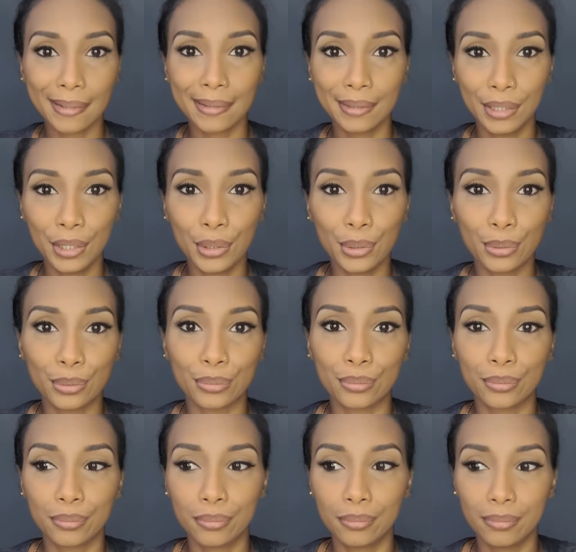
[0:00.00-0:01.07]
you know,
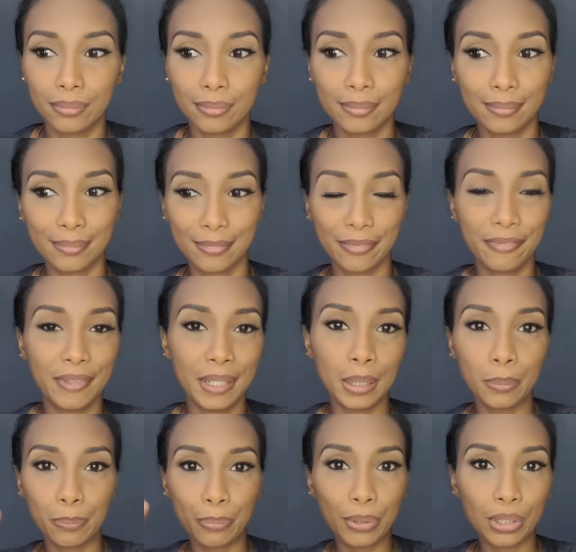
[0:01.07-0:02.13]

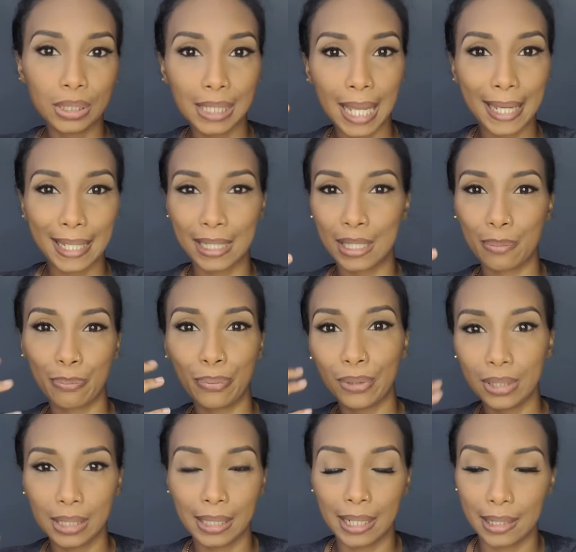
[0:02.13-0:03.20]
feel like it's
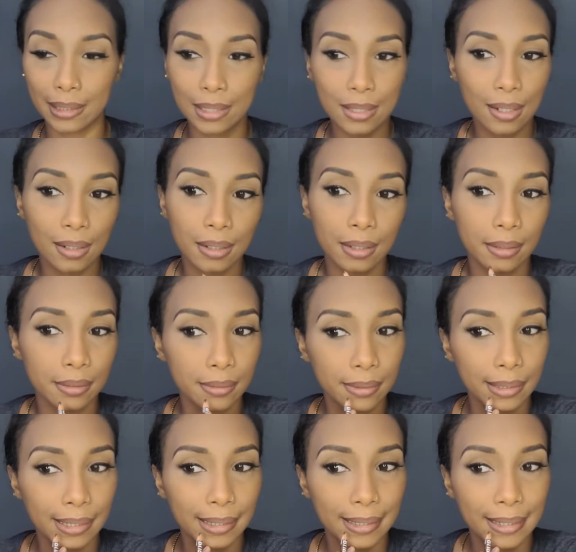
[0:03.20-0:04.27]
pulling and tugging
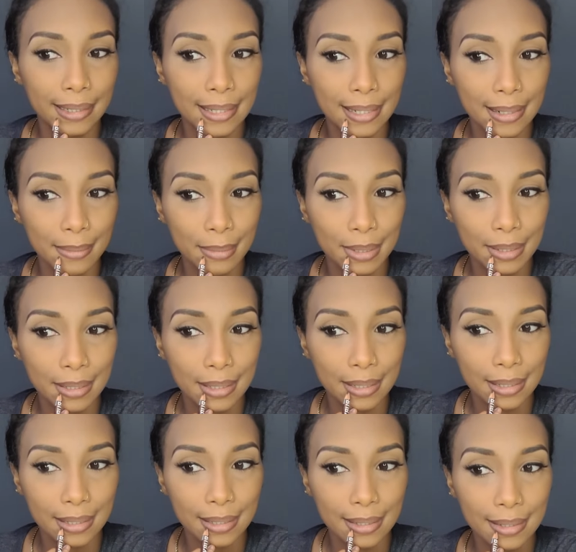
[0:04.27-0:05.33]
on a day-to-day
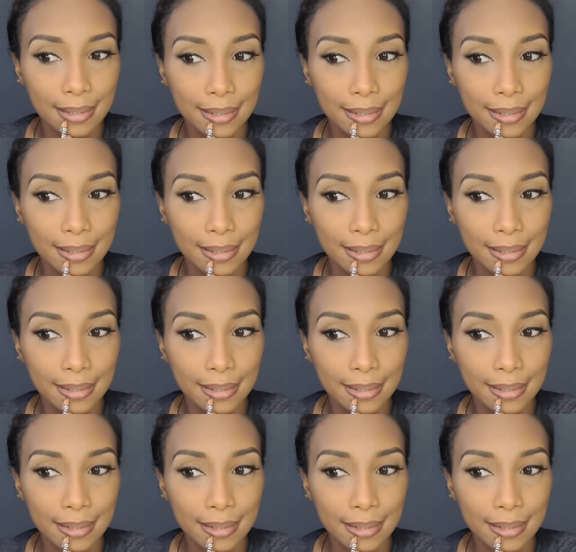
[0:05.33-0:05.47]
basis.